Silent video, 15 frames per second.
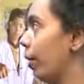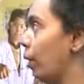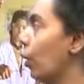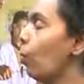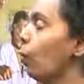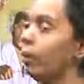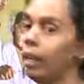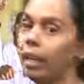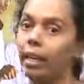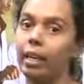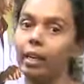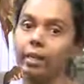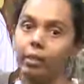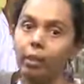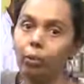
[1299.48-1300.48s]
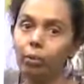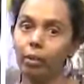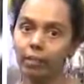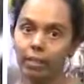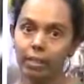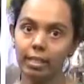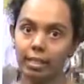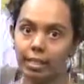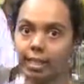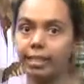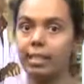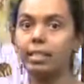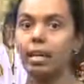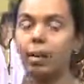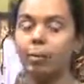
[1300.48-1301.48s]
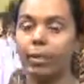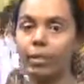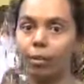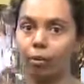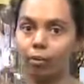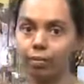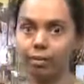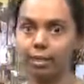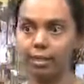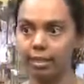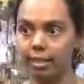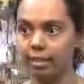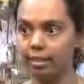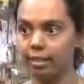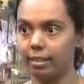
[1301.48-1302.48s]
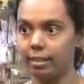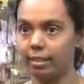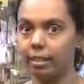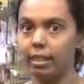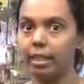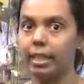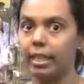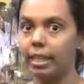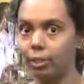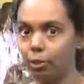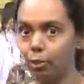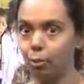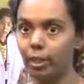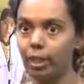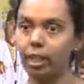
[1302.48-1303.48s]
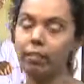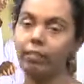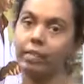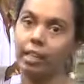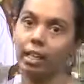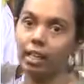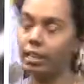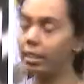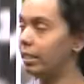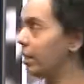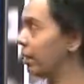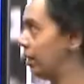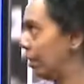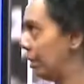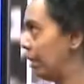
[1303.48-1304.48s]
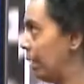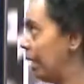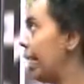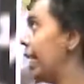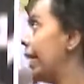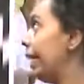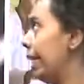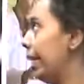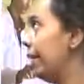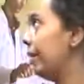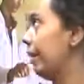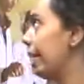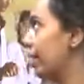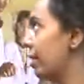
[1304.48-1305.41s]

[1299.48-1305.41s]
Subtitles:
Okay, now we will see the summary of this lesson. In today we are learn heat is